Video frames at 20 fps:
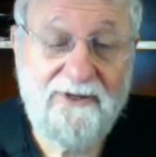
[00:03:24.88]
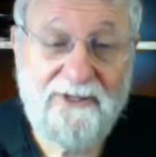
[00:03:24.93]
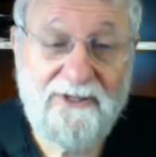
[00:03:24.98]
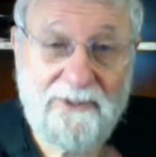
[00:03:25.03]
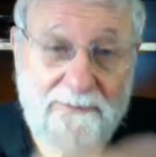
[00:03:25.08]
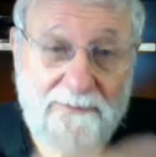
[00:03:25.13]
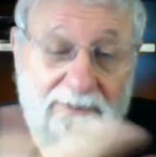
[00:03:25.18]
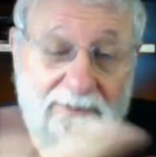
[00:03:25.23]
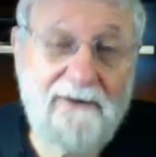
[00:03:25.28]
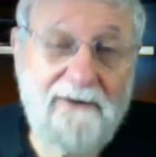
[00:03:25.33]

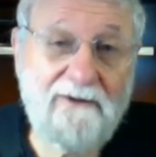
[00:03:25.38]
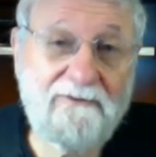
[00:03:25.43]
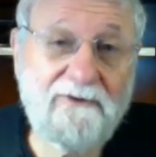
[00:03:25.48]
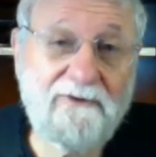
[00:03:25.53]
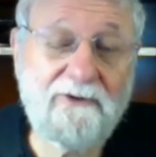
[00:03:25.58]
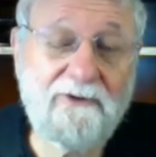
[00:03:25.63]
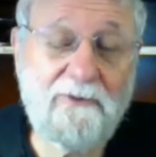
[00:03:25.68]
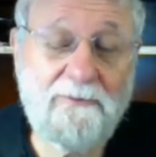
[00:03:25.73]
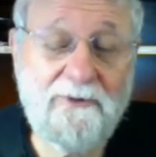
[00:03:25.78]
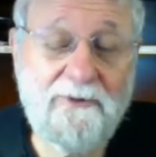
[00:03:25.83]
These
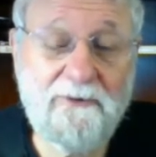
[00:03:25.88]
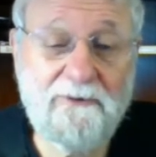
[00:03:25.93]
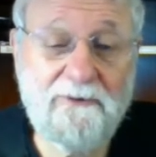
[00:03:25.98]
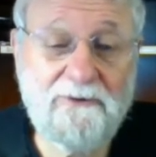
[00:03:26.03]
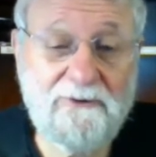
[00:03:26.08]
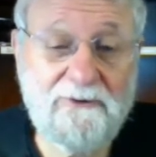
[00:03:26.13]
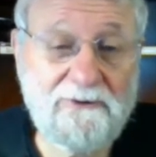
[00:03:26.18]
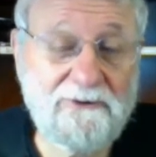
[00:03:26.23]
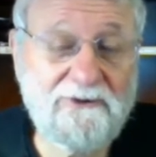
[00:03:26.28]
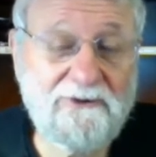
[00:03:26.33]
powerful
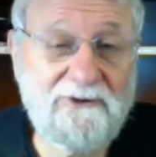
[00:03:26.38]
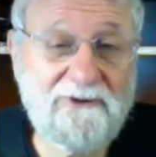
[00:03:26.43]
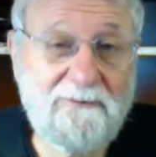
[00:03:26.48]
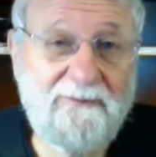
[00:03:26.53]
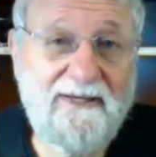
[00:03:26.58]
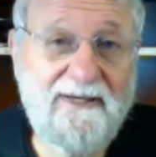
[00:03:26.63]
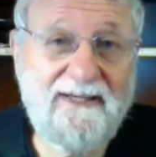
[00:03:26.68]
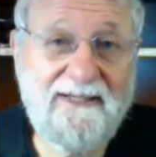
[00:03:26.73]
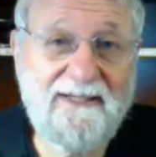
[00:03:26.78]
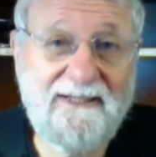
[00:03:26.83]
computer tools
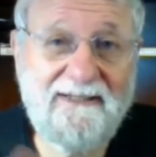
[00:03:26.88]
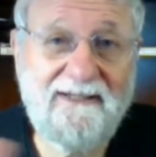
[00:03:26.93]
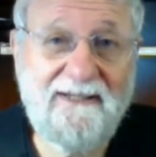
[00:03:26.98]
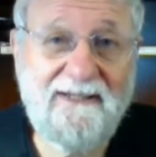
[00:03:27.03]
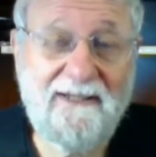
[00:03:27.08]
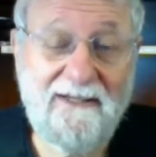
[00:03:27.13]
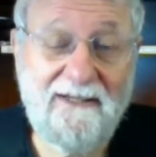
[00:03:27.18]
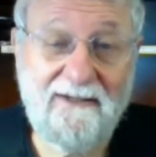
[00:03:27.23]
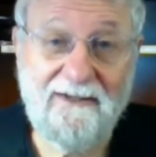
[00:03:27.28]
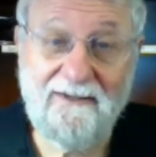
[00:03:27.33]
that make it.
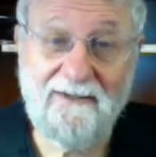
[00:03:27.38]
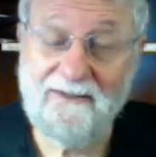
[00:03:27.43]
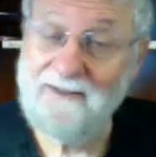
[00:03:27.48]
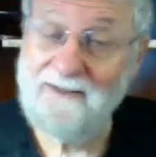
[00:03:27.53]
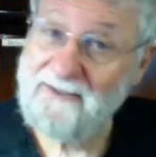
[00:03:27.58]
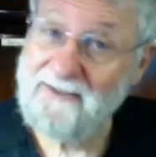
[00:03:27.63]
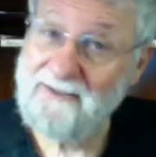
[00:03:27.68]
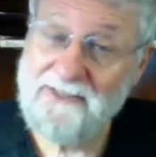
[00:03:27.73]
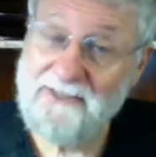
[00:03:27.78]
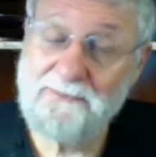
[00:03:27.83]

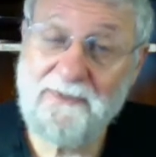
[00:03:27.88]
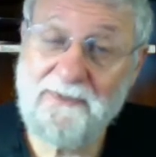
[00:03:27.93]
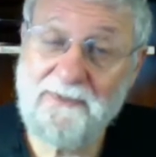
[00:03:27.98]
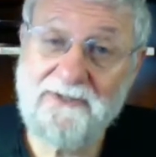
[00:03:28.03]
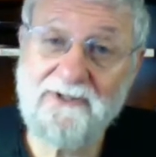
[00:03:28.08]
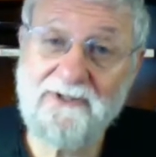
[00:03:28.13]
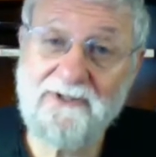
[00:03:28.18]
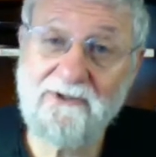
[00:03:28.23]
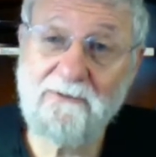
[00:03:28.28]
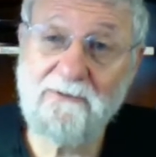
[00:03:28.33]
This
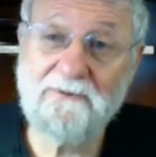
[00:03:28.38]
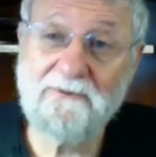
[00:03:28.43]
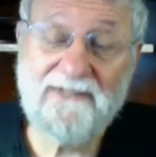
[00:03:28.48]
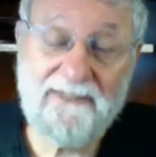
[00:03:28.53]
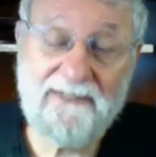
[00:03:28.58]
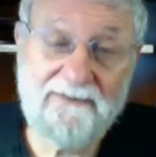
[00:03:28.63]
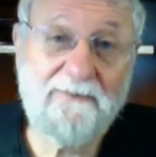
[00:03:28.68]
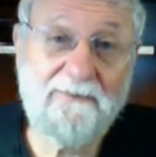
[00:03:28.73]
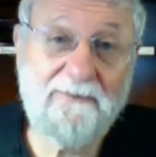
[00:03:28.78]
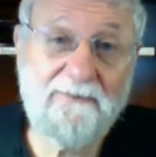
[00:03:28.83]
means that
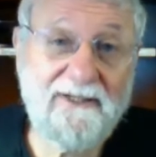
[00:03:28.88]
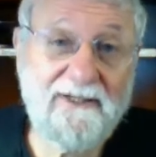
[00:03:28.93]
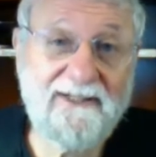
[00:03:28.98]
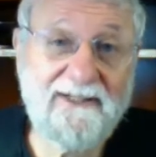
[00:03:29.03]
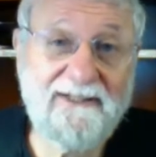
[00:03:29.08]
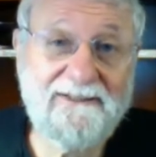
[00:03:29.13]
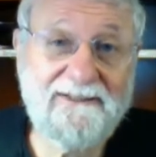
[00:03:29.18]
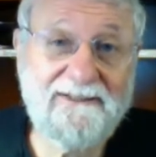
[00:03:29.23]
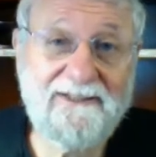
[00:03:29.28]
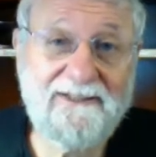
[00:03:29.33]
almost
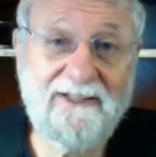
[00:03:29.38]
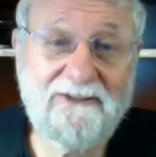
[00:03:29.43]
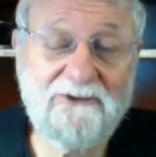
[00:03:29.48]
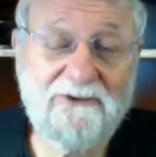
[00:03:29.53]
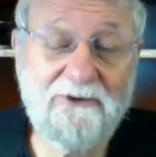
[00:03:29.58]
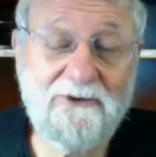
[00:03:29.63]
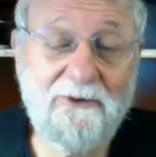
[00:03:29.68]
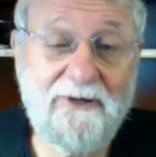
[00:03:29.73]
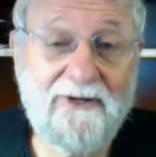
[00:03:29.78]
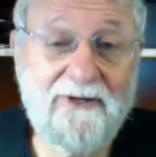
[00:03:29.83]
everybody can
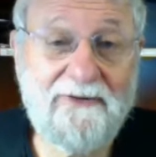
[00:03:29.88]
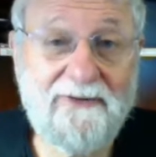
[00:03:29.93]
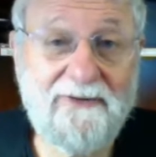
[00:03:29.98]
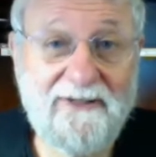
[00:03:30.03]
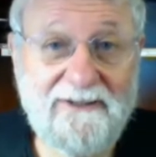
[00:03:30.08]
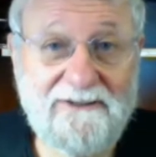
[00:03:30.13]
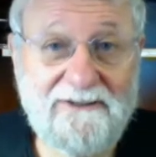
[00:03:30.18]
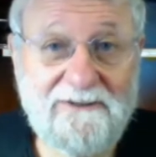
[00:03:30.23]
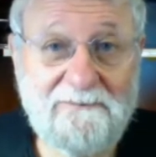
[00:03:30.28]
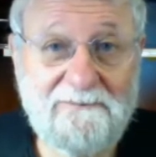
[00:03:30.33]
start drawing
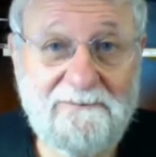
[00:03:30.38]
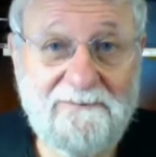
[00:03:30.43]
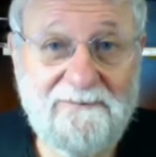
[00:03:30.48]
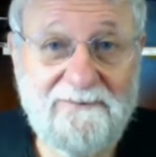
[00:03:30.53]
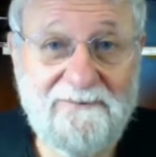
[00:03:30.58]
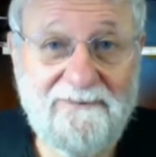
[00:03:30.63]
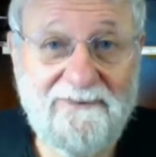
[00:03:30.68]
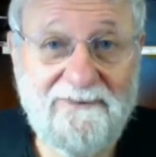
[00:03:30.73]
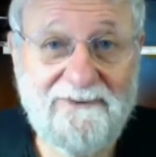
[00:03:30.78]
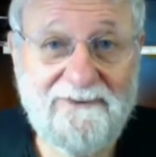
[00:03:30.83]
things.
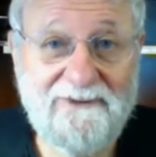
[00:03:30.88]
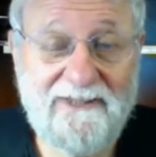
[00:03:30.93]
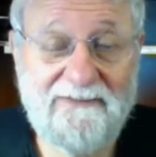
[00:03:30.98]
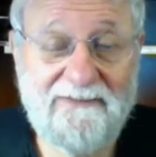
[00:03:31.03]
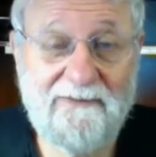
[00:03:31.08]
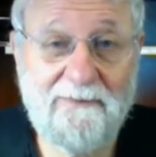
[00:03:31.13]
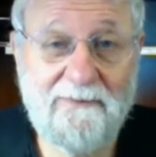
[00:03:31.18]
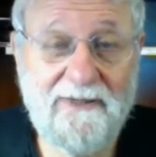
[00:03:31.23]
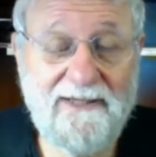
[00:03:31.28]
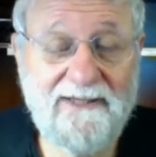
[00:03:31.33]
So
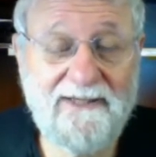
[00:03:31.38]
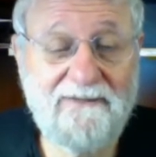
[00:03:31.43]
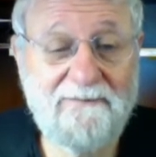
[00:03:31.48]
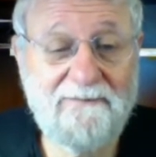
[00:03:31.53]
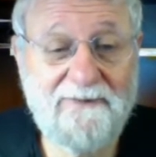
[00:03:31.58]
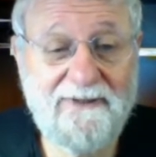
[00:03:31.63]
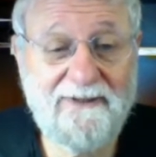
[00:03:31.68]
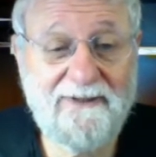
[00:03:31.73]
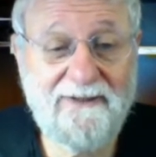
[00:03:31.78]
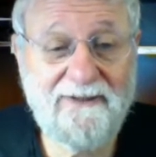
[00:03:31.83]
everybody
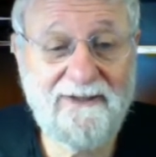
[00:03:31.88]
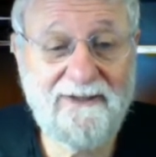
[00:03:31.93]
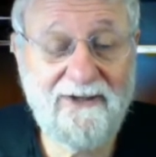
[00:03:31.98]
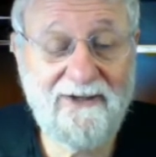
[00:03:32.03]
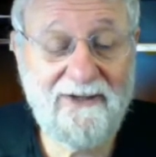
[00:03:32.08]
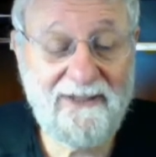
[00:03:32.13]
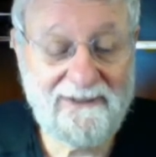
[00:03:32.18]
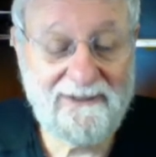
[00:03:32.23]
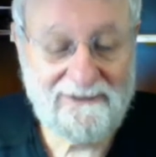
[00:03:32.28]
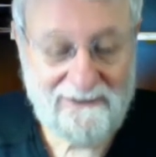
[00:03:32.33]
can be an
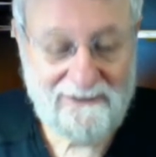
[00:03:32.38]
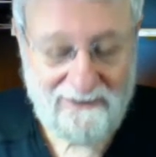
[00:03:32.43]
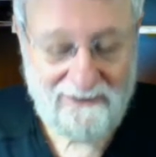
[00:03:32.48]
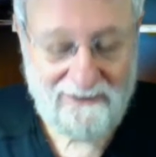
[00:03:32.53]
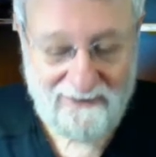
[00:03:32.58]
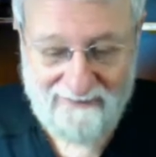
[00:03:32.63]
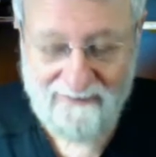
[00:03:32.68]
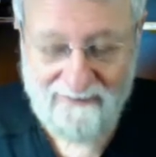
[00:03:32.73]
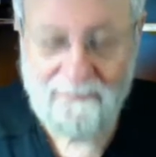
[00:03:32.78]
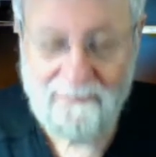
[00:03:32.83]
artist.
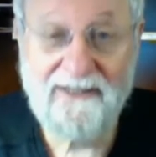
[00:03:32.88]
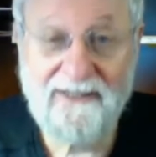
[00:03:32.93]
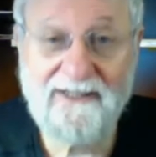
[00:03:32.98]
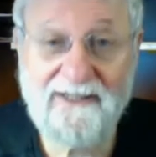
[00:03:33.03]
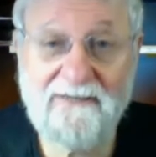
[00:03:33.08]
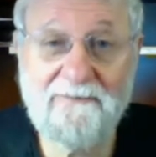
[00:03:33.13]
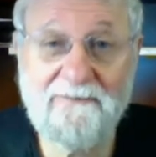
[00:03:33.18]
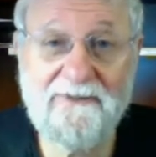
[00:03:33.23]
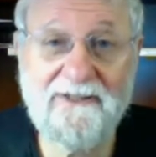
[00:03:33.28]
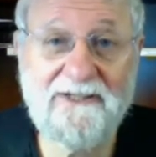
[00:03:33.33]

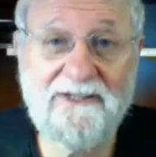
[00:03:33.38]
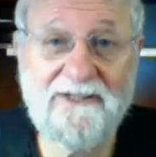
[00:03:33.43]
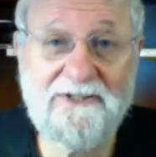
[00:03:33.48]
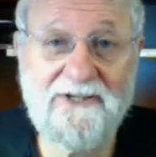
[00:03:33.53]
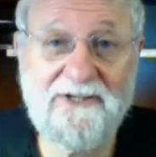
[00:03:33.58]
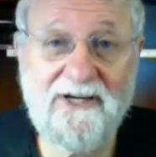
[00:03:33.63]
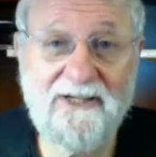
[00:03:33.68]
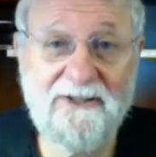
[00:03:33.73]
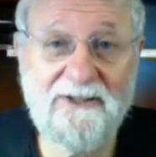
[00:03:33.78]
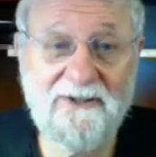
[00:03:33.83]
Everybody can be a
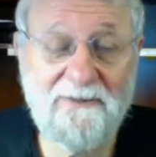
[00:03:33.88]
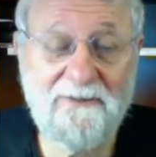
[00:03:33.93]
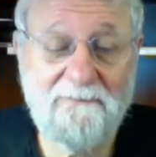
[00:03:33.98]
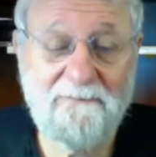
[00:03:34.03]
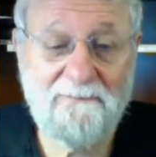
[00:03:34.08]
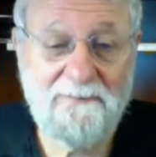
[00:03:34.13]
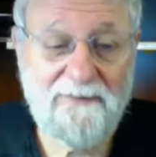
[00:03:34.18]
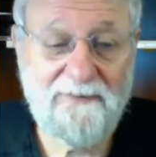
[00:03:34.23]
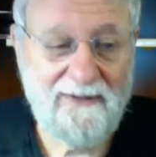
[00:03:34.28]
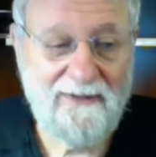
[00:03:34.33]
designer.
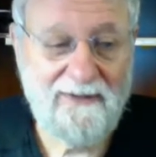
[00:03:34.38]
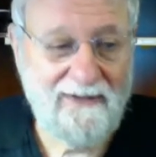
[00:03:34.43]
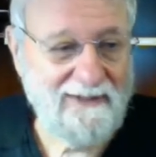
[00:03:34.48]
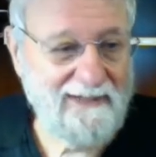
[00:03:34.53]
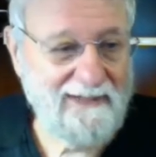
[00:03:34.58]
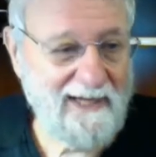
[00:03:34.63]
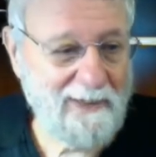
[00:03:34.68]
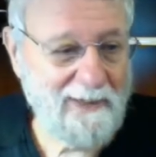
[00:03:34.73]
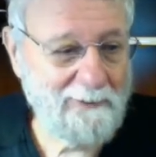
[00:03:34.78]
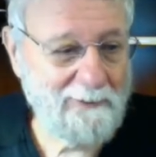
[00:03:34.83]

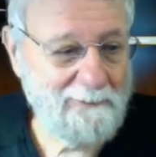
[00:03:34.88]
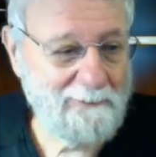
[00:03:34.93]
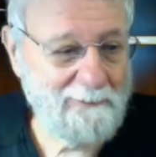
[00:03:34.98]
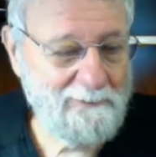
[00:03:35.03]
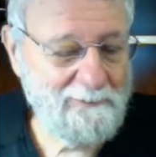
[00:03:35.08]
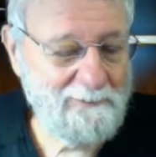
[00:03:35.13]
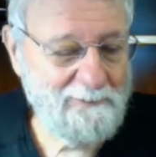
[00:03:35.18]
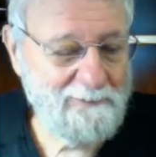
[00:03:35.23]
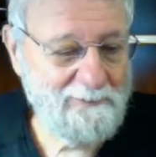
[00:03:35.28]
Now,